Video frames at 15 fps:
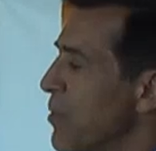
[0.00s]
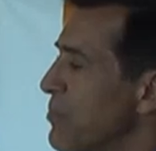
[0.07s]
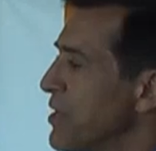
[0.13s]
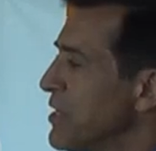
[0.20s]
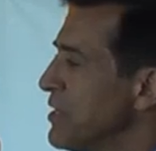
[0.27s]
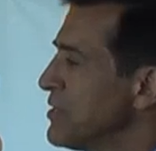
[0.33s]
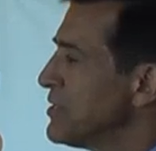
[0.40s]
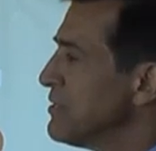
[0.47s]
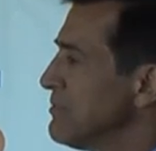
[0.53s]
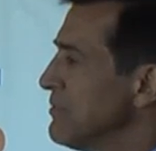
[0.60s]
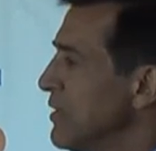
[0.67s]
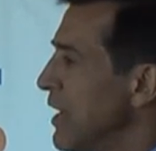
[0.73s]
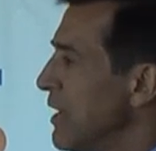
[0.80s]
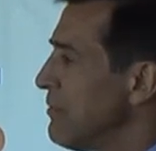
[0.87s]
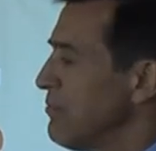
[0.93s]
Now, because
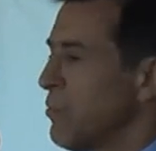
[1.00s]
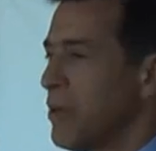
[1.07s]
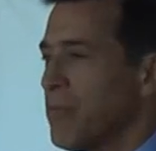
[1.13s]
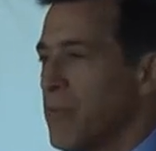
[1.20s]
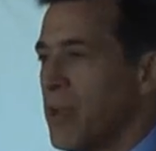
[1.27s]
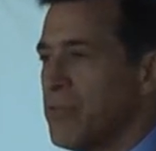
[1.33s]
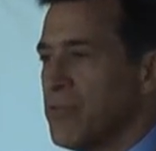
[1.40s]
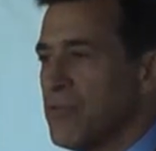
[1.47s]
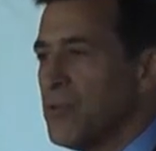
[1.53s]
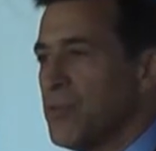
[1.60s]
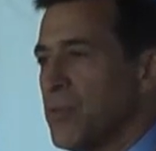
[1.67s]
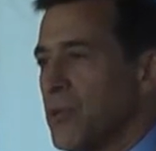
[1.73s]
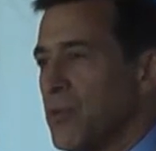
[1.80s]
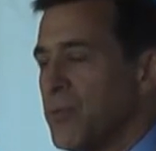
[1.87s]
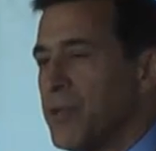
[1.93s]
I went around the
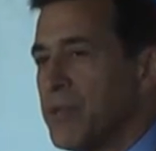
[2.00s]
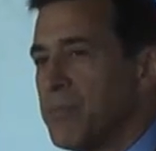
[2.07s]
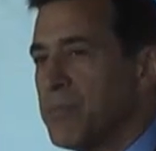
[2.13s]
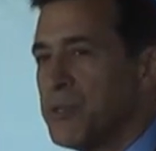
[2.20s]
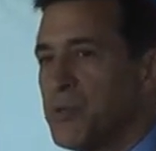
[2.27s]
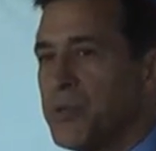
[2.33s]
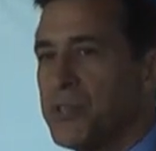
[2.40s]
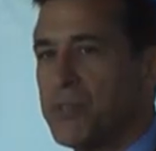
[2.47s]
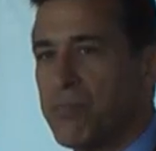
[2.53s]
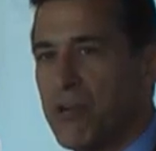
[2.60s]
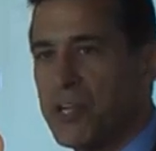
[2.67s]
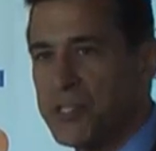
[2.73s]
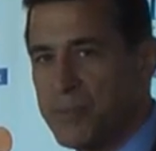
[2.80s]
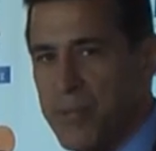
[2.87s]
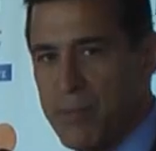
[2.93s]
room a little bit, and between the
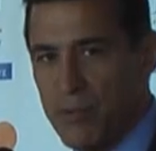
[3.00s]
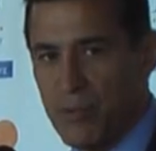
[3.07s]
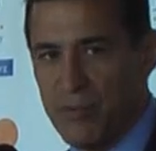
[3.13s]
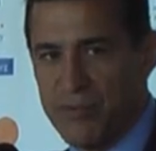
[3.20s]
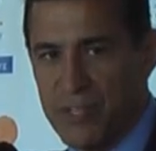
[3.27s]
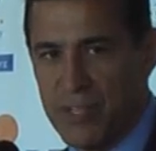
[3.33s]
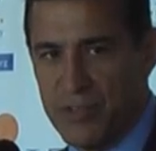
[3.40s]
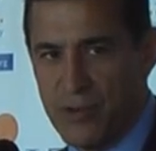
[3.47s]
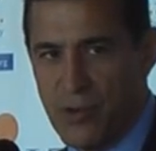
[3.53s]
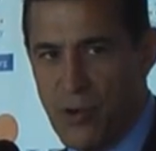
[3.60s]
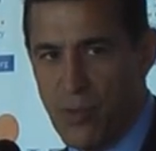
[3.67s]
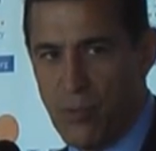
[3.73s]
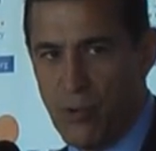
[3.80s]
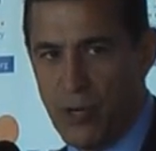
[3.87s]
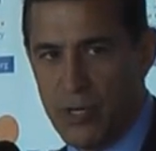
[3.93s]
press people who have done their
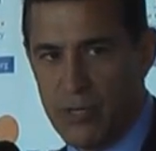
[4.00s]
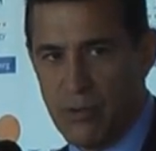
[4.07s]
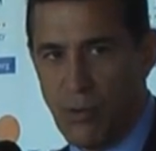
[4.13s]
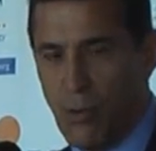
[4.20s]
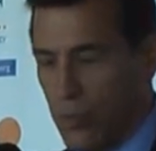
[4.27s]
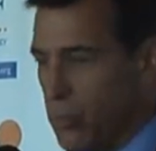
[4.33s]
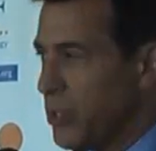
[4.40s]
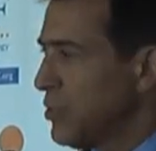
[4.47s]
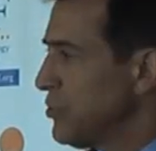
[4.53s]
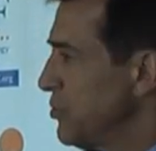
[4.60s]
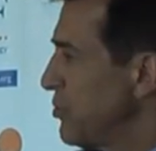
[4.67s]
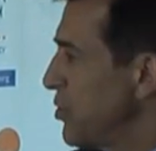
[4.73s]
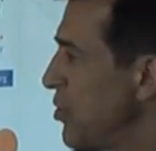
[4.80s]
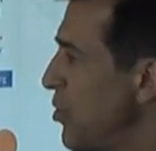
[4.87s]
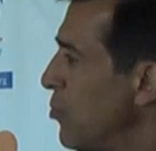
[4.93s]
homework, or will
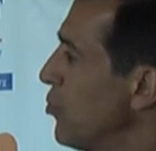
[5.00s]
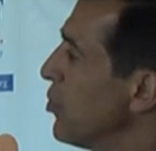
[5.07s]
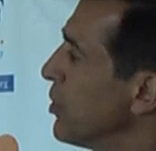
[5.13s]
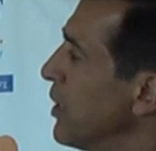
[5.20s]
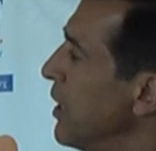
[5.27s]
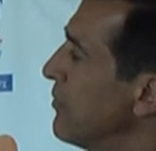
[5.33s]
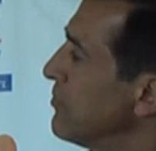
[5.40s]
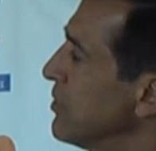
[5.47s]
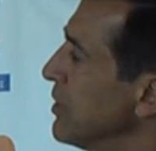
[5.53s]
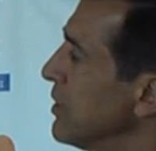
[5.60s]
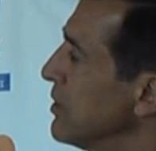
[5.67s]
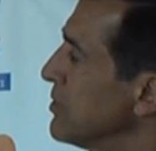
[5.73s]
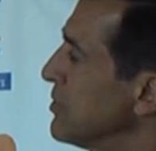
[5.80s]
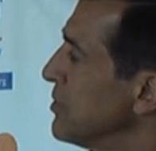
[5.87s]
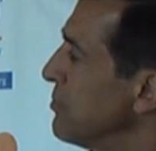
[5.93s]
do their homework after they
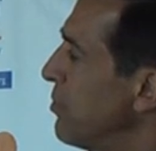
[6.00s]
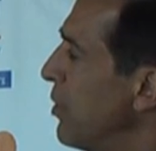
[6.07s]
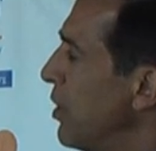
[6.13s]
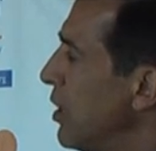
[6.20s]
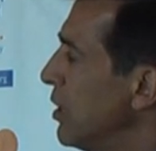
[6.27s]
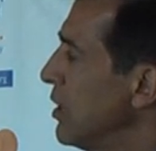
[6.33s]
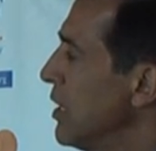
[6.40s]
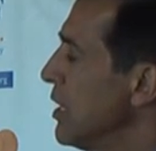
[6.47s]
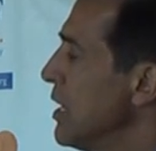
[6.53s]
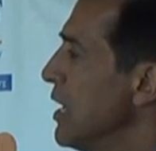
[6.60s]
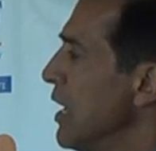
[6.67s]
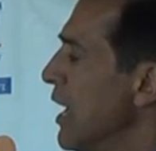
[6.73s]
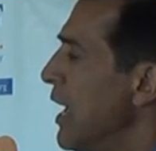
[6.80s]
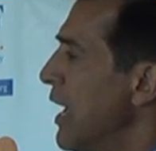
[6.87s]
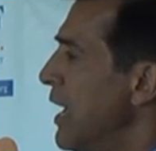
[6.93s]
listen to Paul,
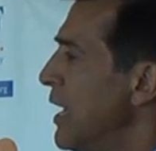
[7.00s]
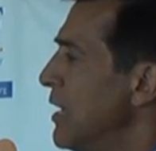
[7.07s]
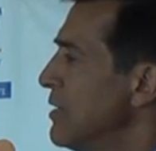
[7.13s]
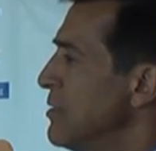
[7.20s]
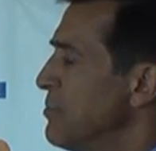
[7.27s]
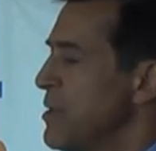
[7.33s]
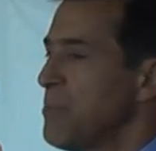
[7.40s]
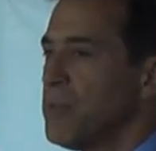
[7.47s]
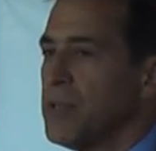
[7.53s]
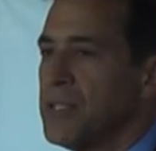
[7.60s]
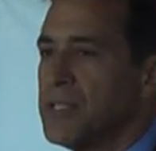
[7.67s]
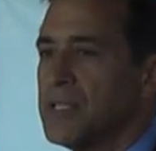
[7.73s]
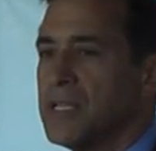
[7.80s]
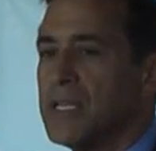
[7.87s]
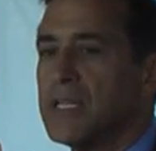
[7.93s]
and the people
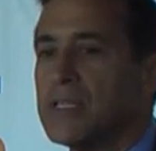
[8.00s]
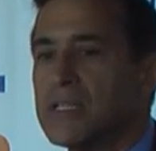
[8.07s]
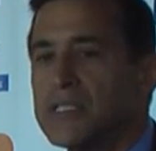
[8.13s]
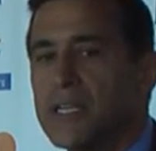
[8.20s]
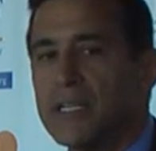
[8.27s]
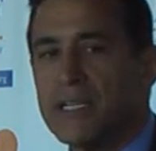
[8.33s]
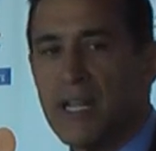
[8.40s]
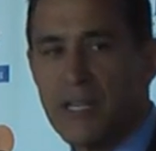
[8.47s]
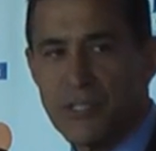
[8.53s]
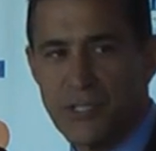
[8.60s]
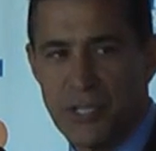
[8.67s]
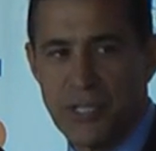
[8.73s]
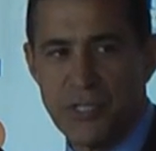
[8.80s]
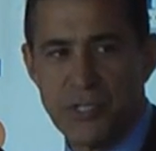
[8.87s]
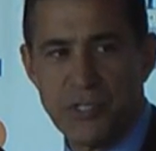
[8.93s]
in the
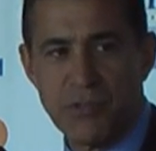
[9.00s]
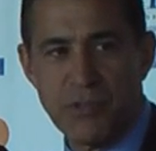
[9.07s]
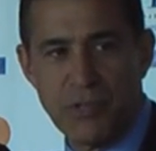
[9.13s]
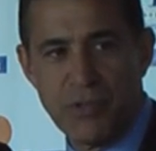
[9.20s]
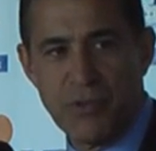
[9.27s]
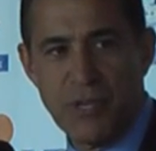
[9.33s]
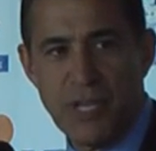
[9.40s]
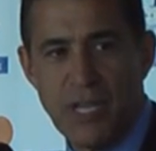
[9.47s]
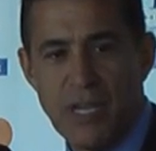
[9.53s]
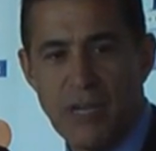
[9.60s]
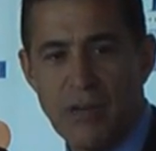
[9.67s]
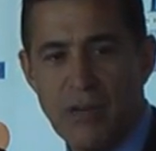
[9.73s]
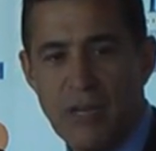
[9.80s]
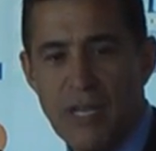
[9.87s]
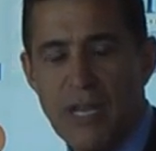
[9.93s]
technology industry that are
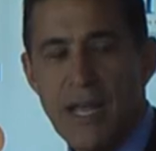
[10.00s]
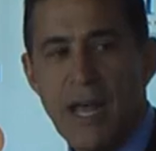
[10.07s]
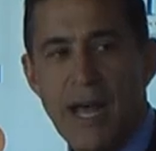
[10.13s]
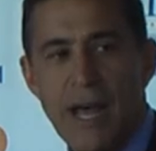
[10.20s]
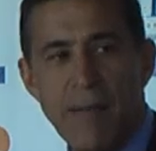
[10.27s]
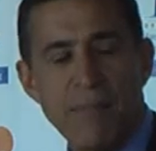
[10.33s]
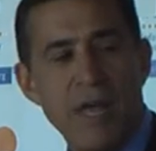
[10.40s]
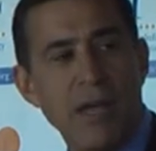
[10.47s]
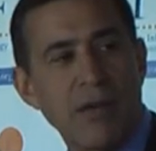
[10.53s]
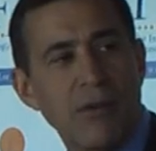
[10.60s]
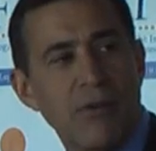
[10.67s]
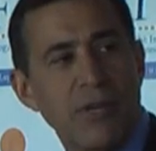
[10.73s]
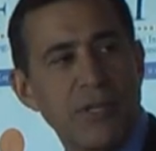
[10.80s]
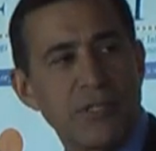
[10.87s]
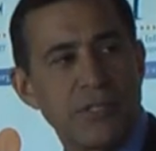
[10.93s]
here, I'm not
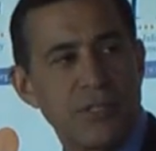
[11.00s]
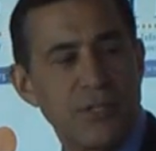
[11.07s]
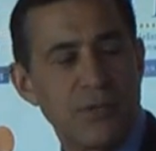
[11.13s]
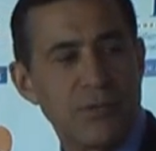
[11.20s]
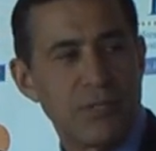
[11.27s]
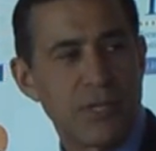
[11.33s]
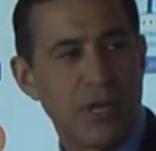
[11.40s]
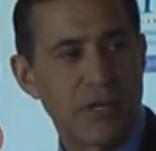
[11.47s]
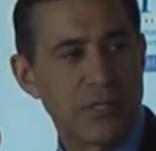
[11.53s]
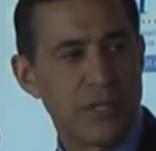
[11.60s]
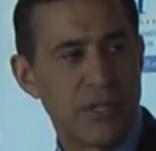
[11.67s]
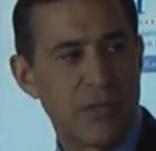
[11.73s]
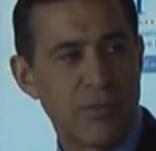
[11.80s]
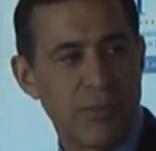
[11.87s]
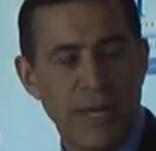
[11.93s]
going to talk to
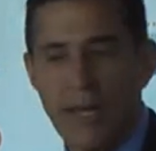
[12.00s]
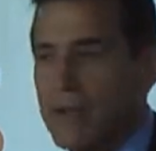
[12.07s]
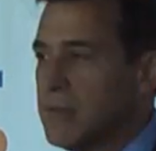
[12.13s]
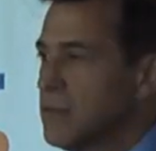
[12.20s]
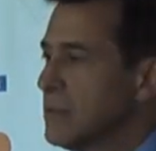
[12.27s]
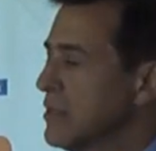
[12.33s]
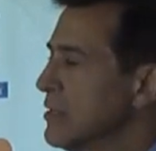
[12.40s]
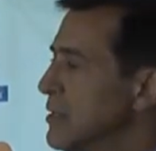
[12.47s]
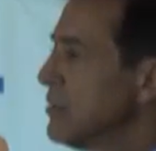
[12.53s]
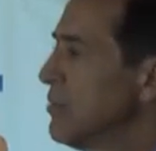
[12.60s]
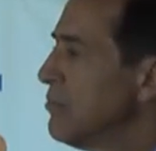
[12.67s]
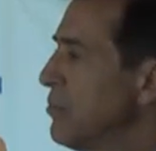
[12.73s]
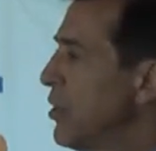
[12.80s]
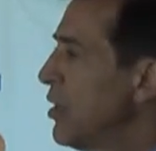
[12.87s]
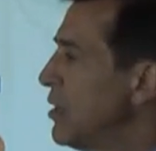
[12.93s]
you about
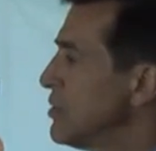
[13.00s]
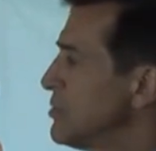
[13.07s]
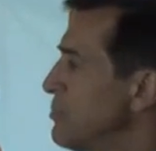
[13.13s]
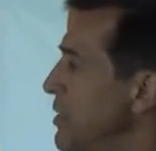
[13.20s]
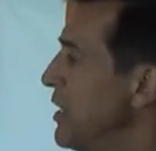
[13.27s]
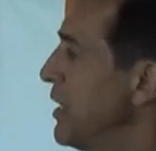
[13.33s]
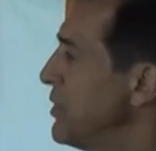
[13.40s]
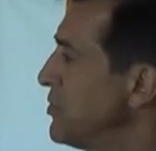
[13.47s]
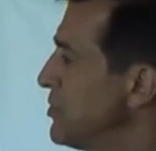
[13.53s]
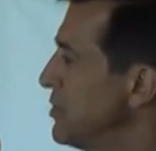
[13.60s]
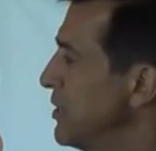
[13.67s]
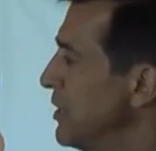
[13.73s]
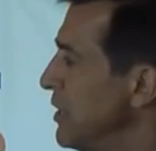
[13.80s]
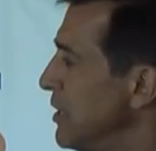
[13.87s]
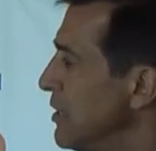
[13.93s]
Paul's
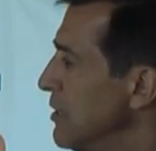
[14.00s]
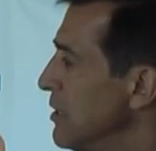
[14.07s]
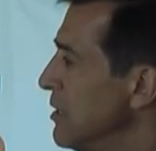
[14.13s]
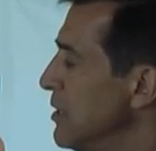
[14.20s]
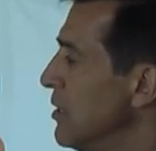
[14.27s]
PhD,